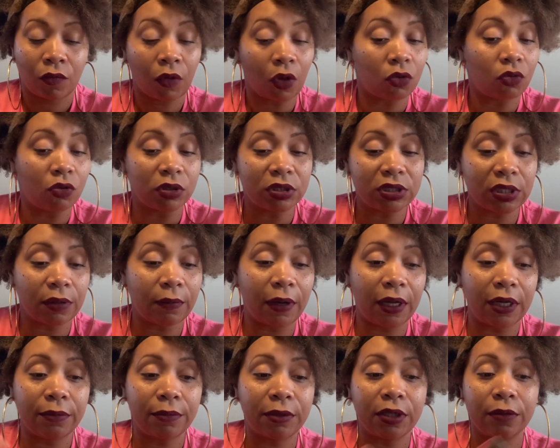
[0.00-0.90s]
Or
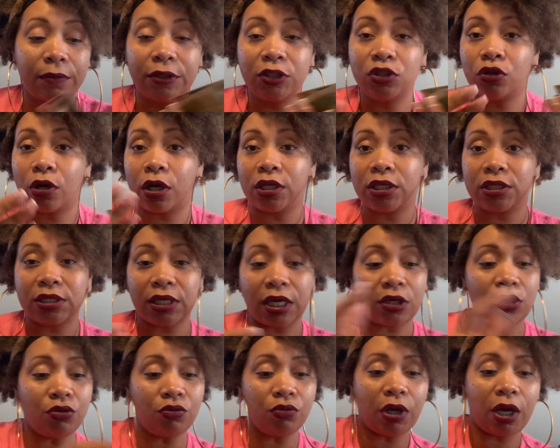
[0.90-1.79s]
somebody could be trying to
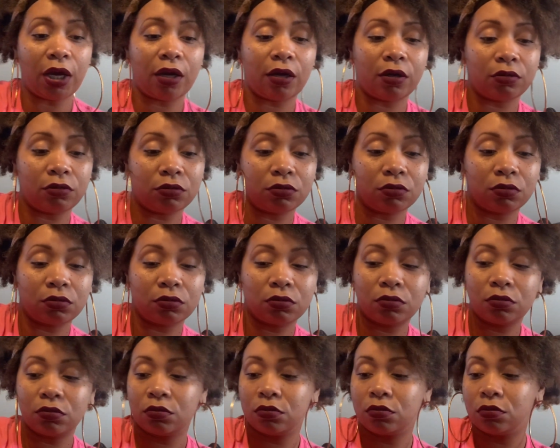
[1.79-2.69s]
take you down.
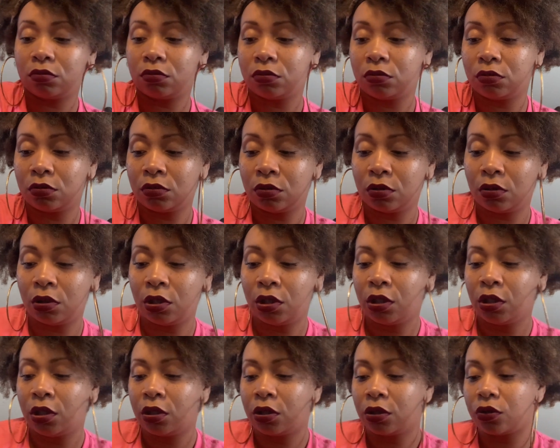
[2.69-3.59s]

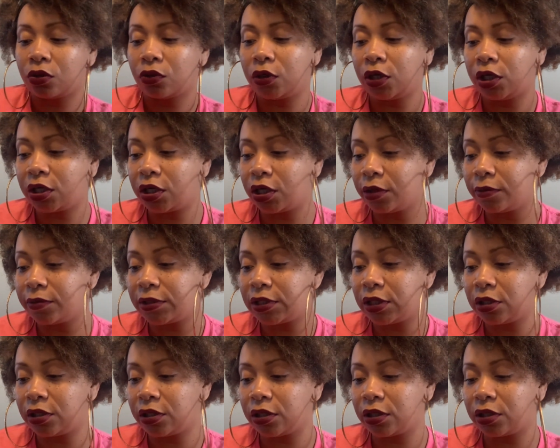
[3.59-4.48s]
Three of Cups
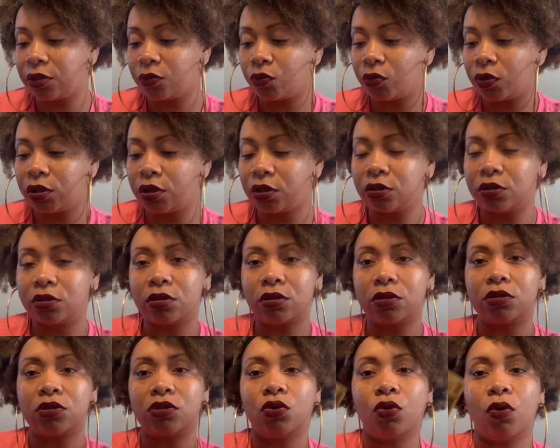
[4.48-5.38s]
here with the
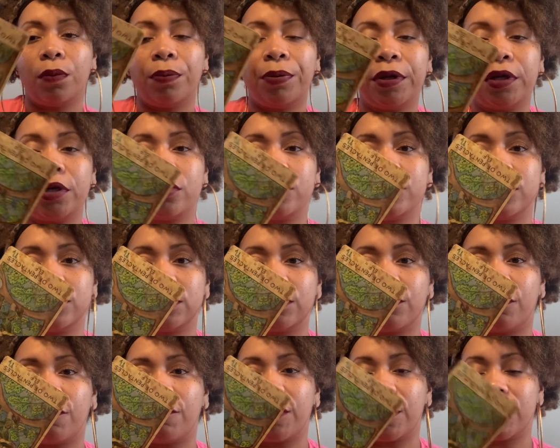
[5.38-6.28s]
Two of Pentacles
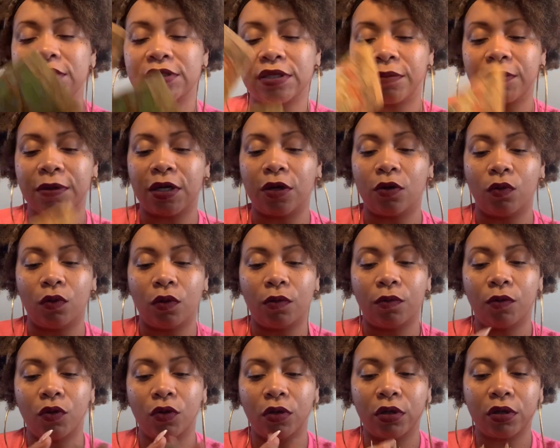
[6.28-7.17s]
in reverse. I'm going to get one
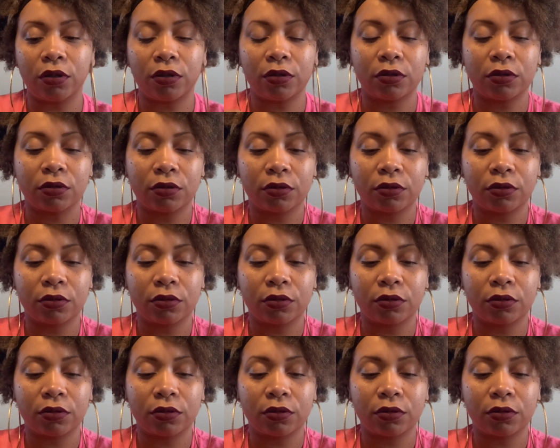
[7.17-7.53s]
more.